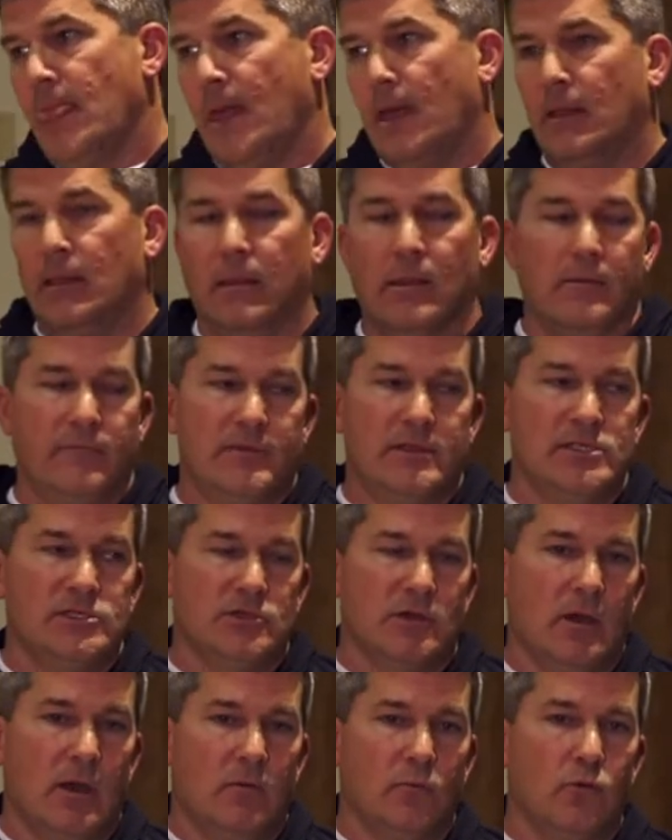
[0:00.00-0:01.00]
I love the
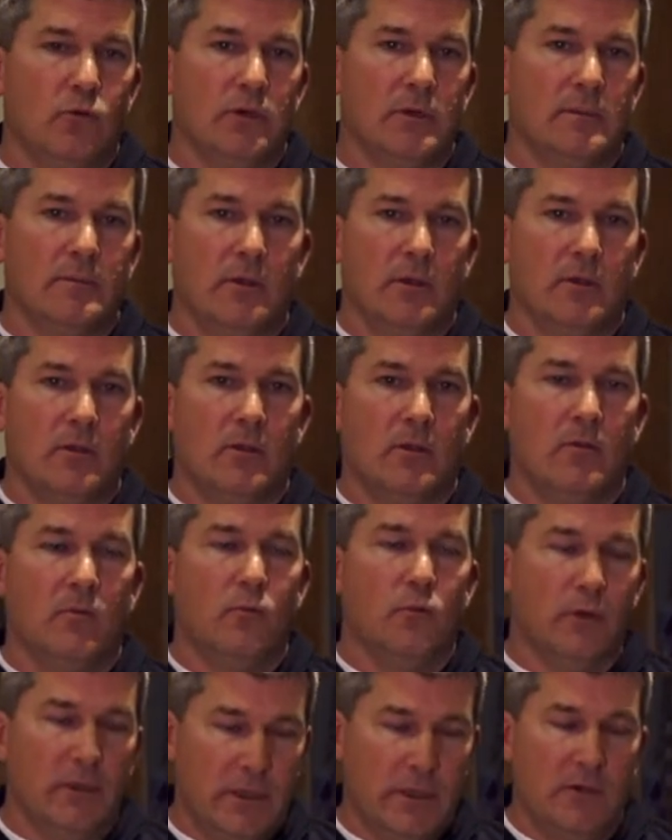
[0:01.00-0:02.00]
John
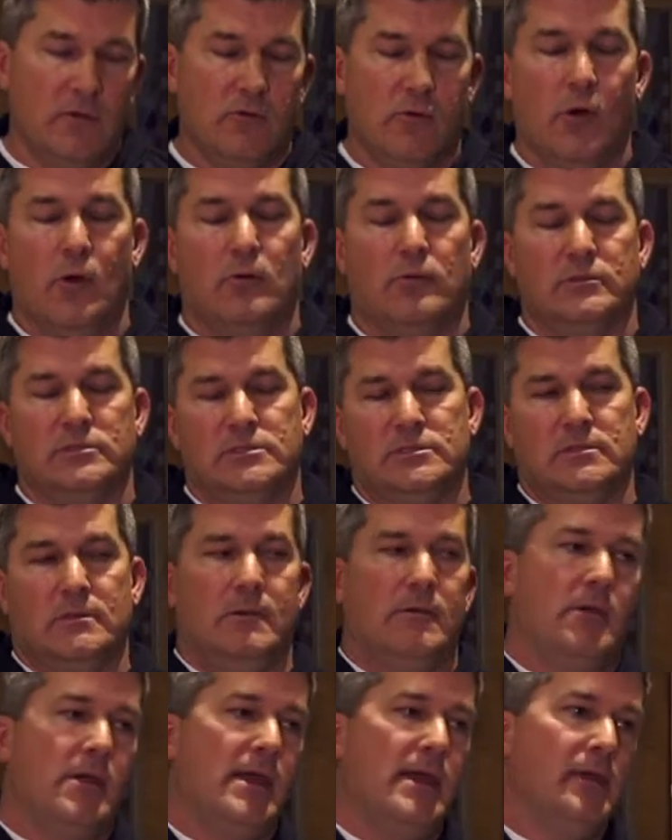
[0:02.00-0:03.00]
Wooden quotes,
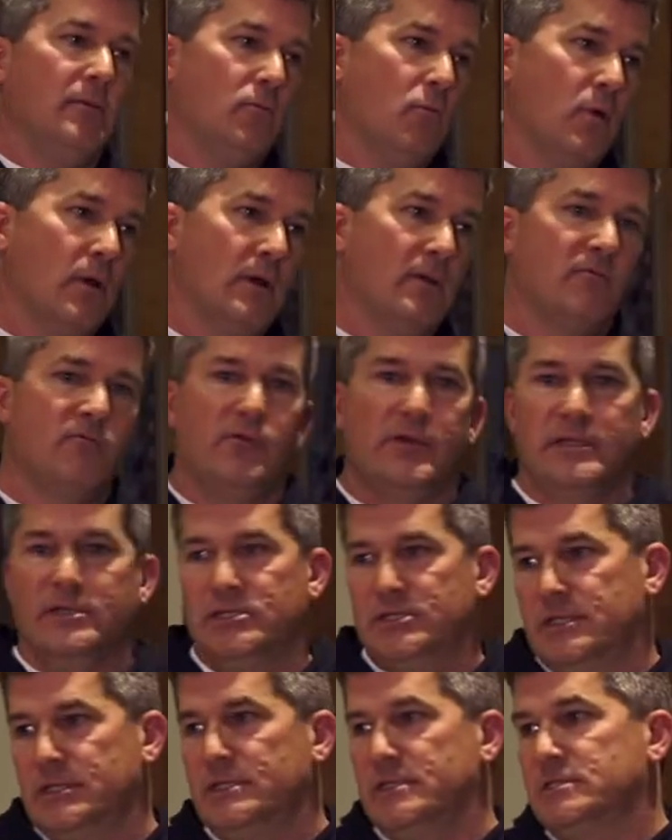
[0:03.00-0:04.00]
all right? One of
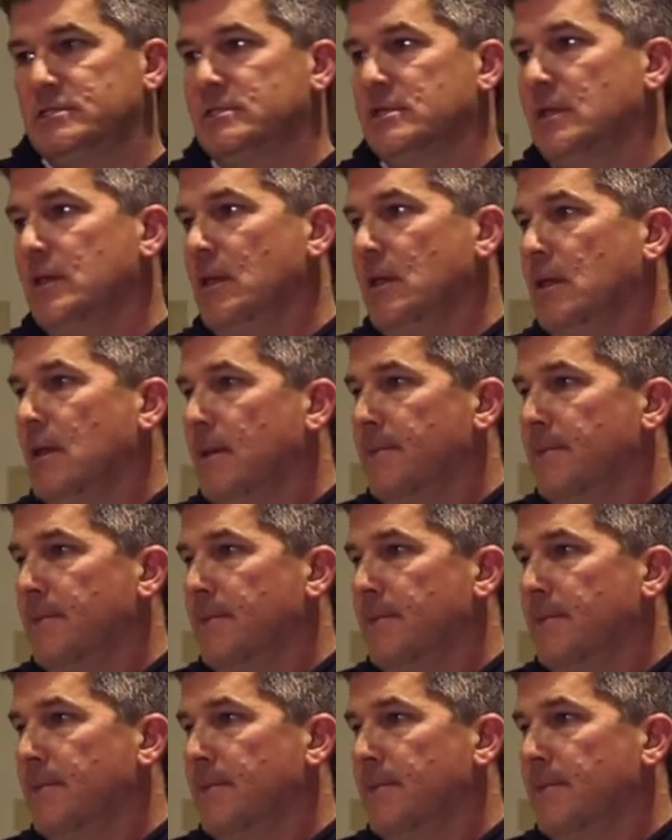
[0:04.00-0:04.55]
which is,